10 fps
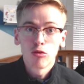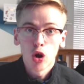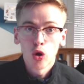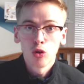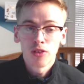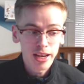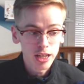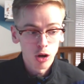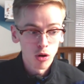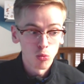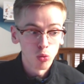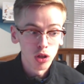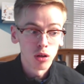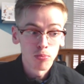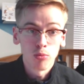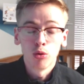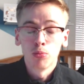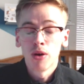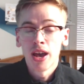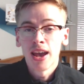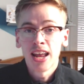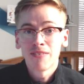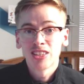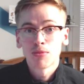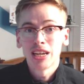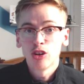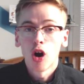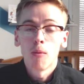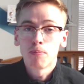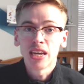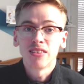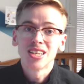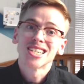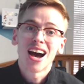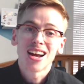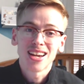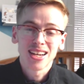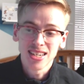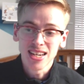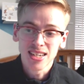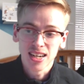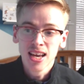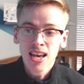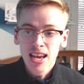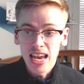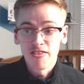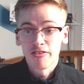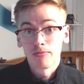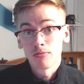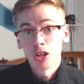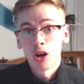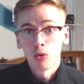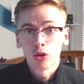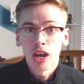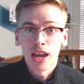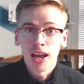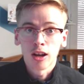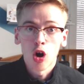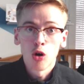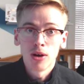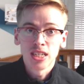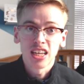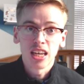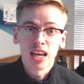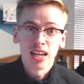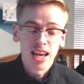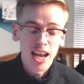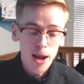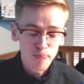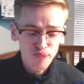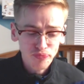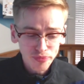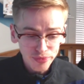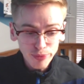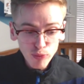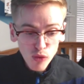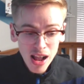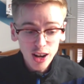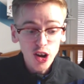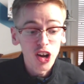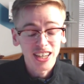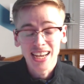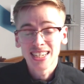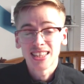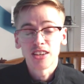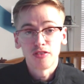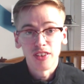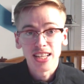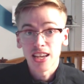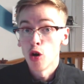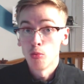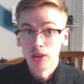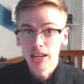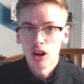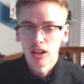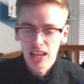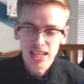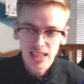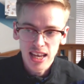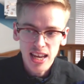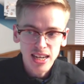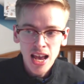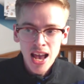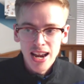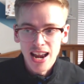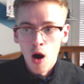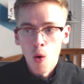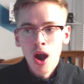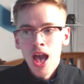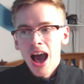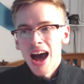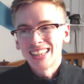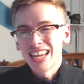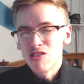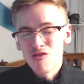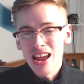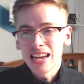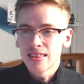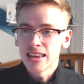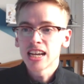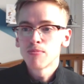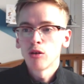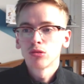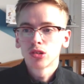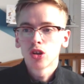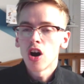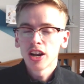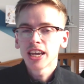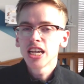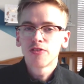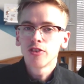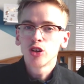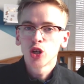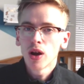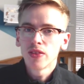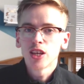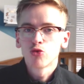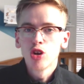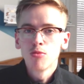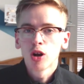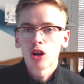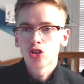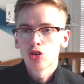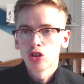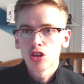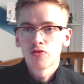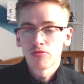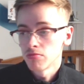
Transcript: role that, you know, will inevitably not be in the side next season if, you know, Gomez and Garnegay stay fit. Hopefully Garnegay stays. Now, I didn't really think about Garnegay's future when this rumour got sort of